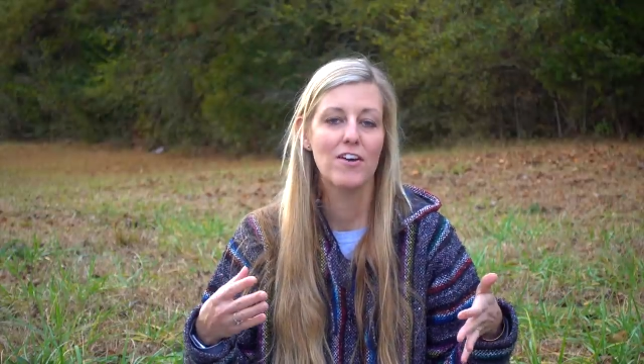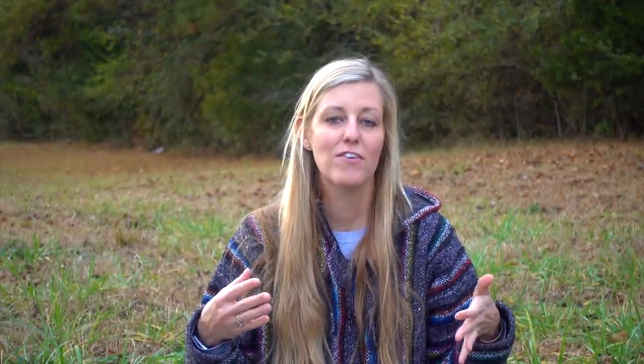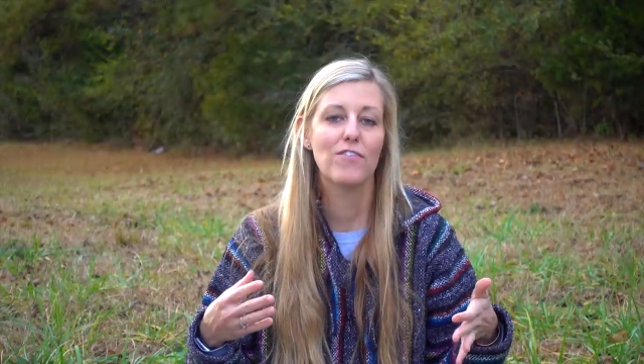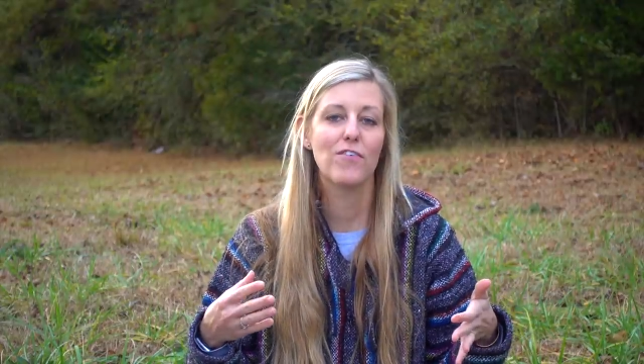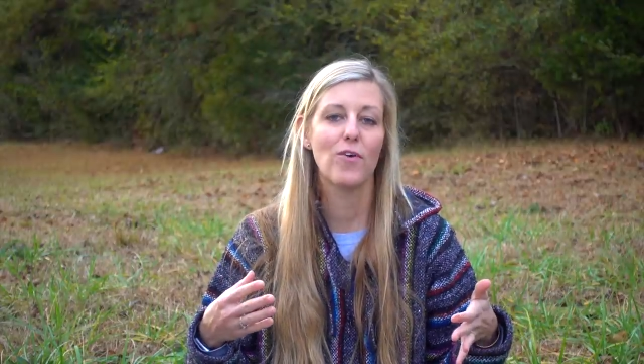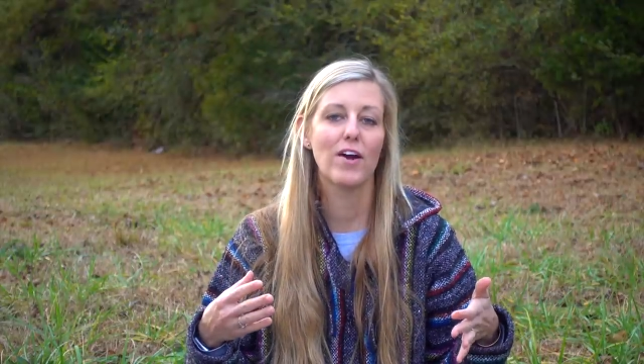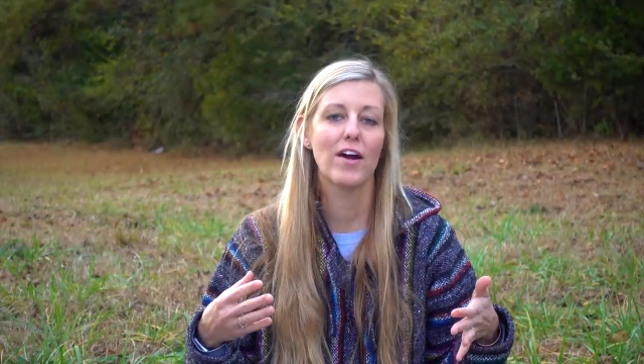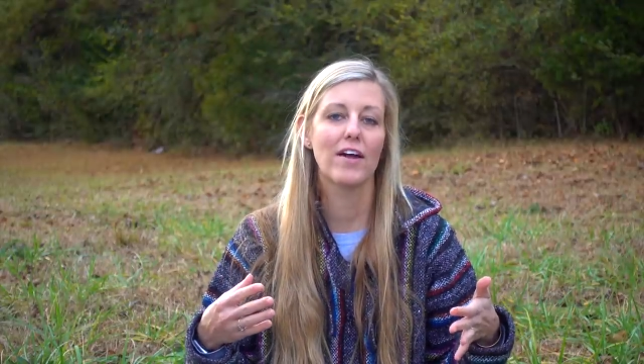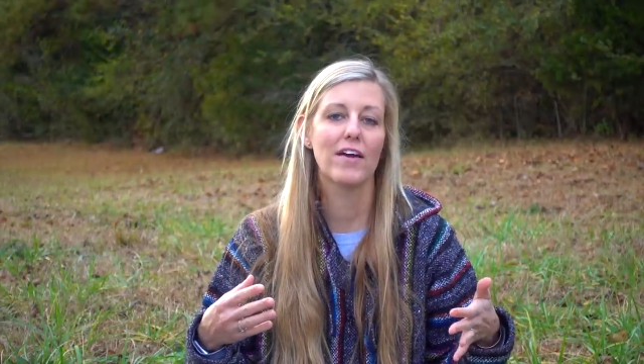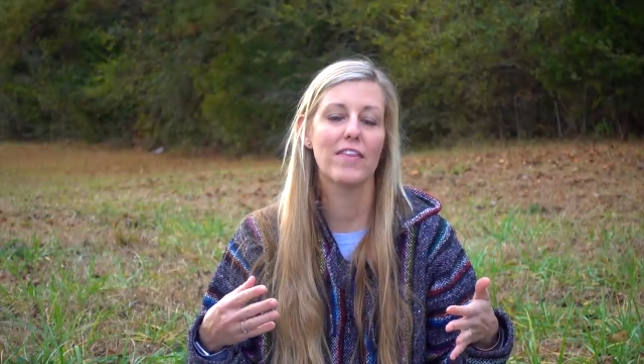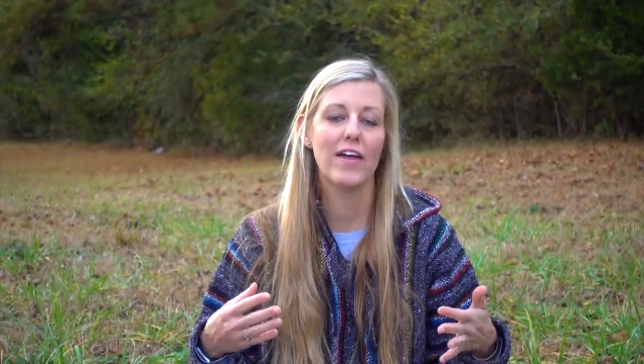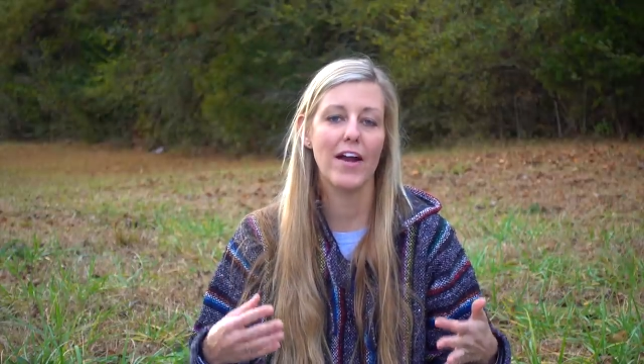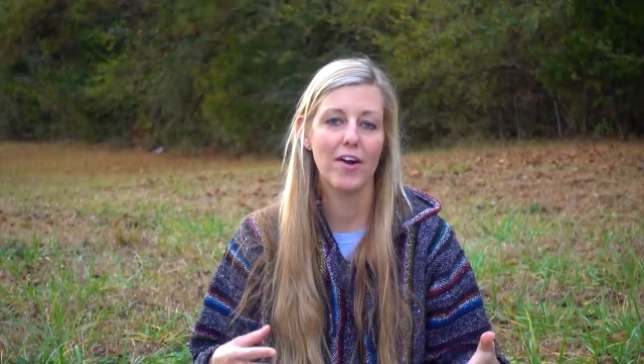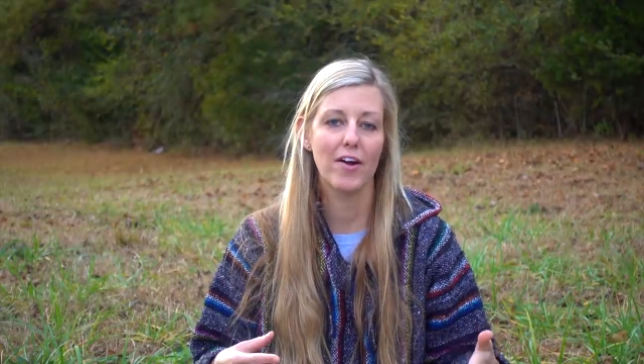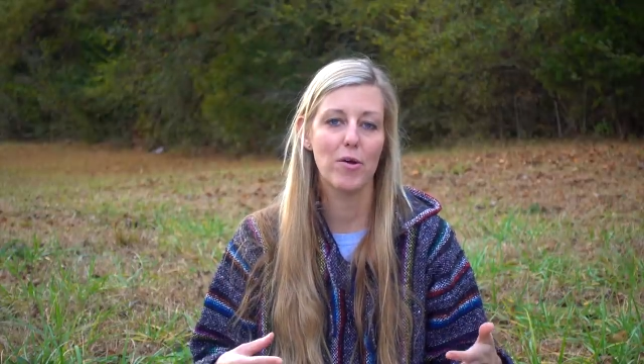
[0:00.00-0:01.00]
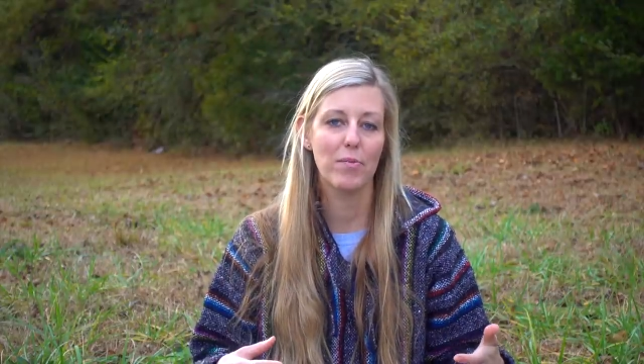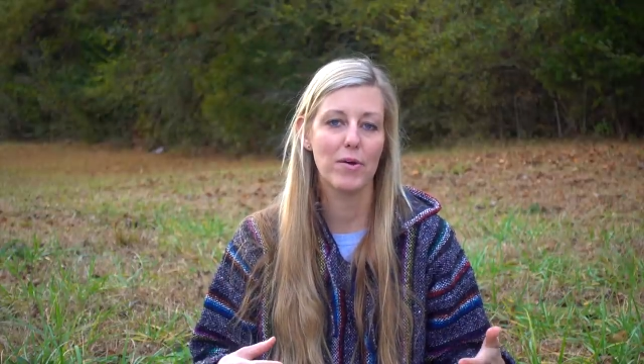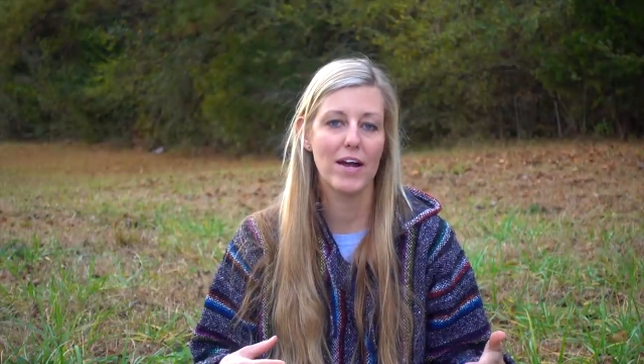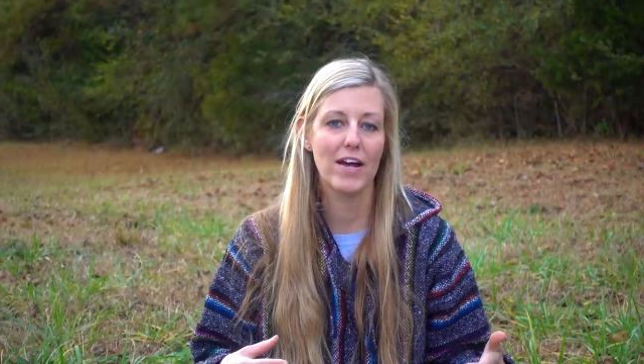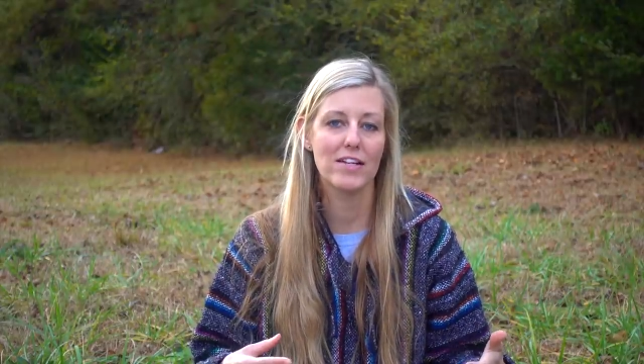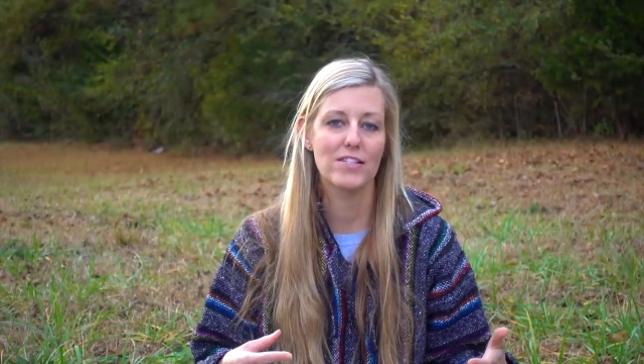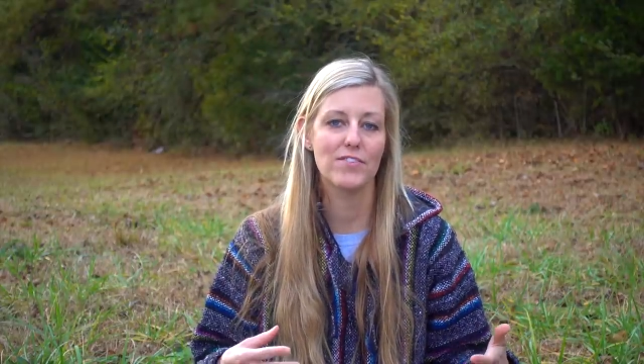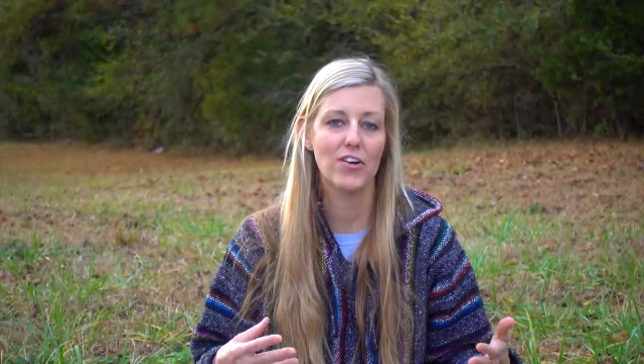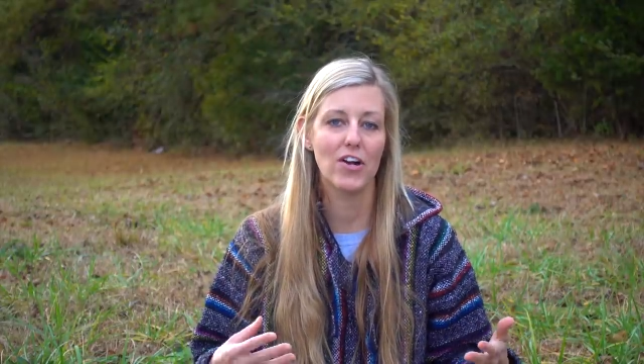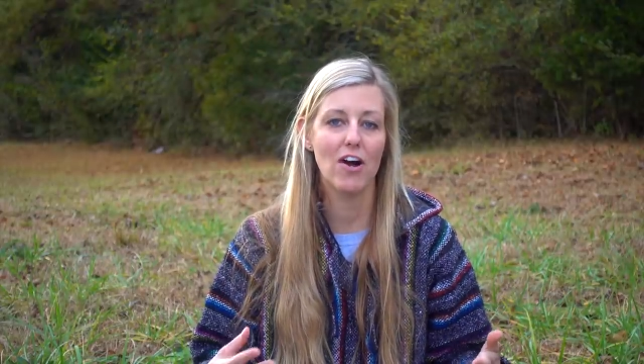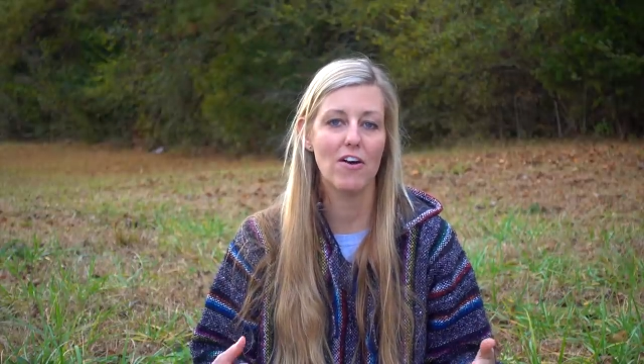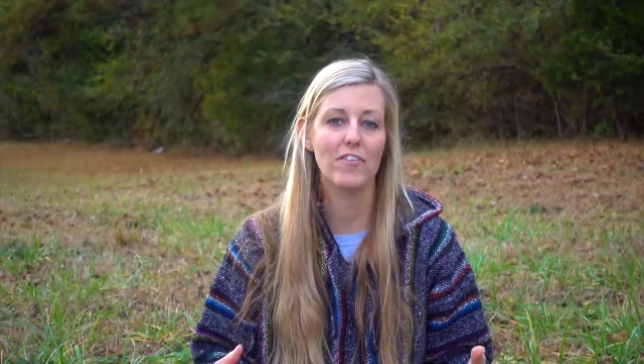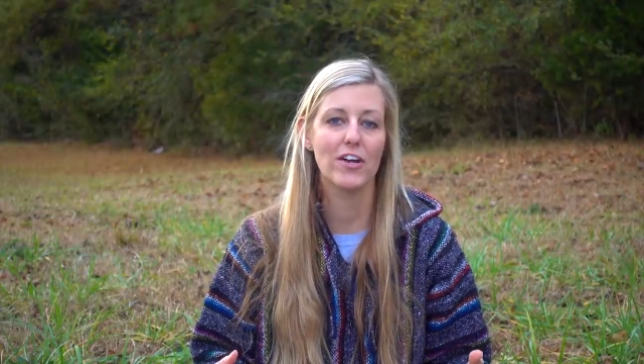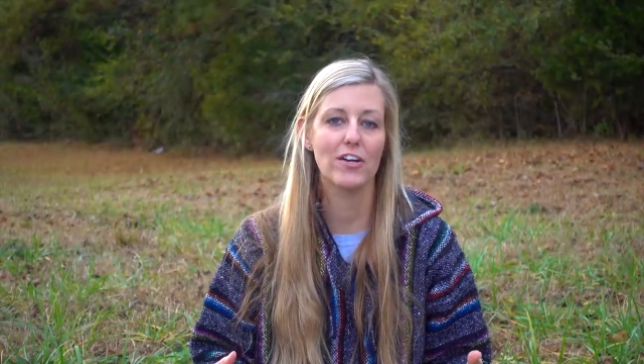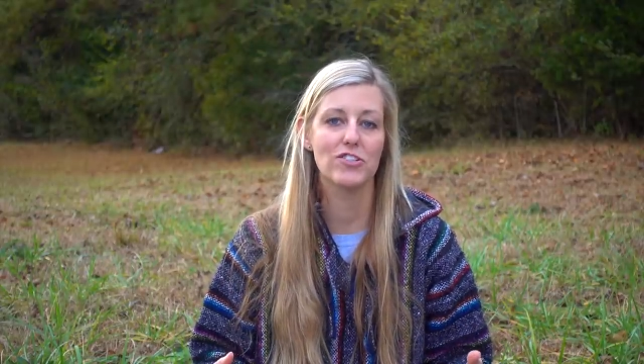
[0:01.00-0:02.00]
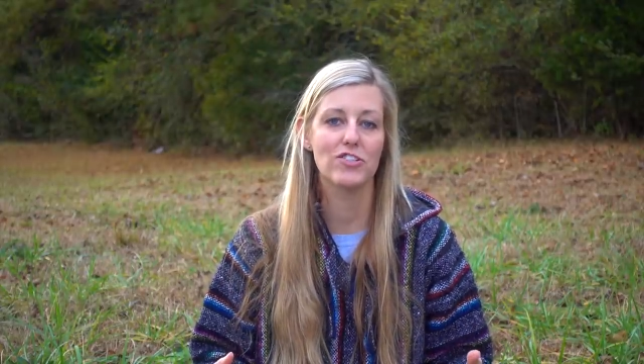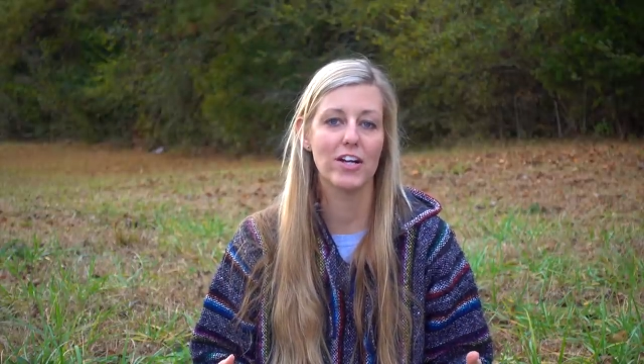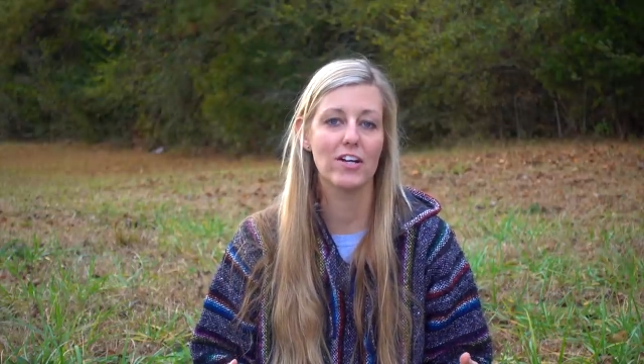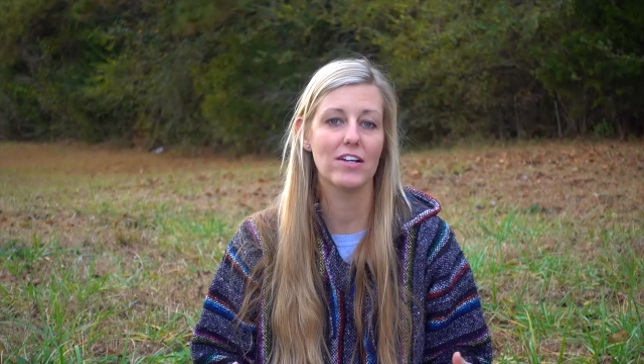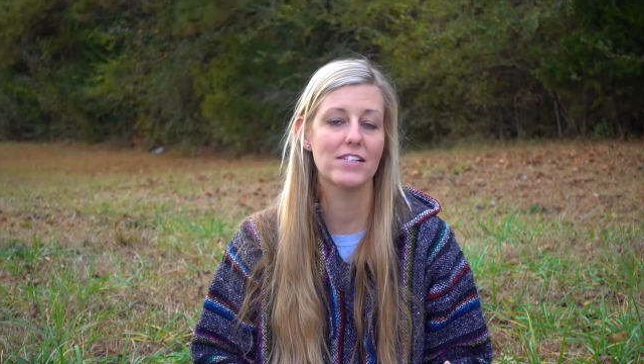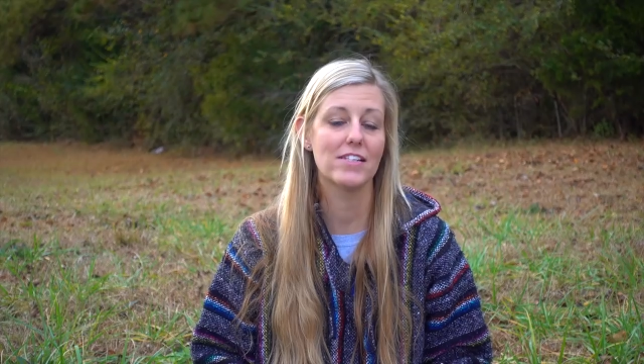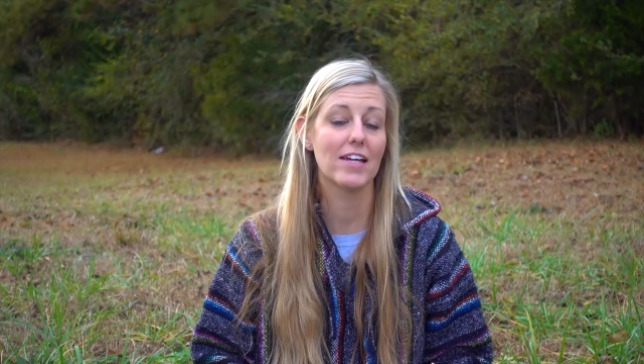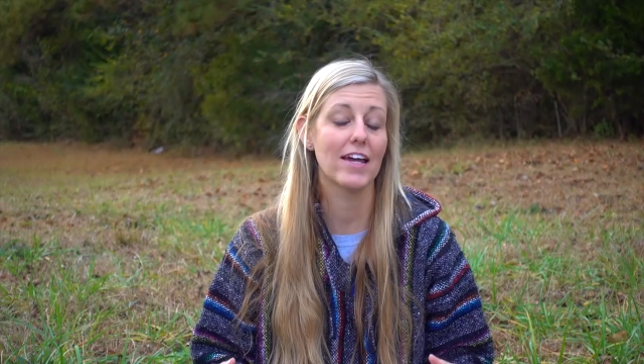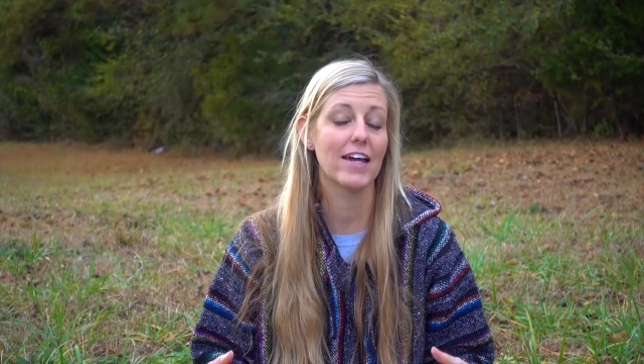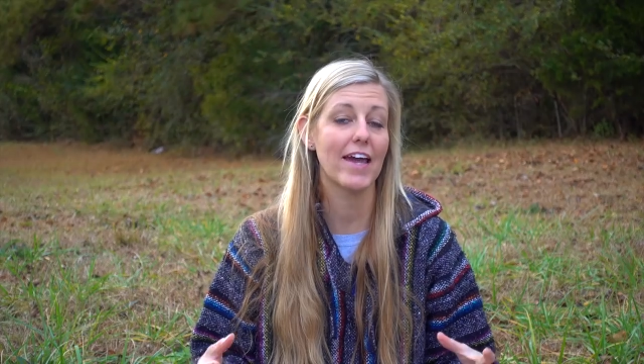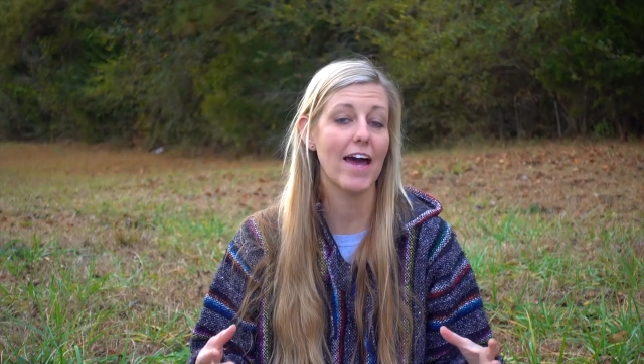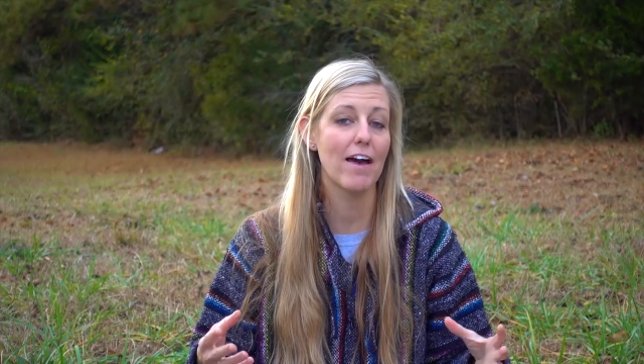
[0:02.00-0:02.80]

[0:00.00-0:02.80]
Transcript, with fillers: for the AeroPress for Coffee on Trail is to get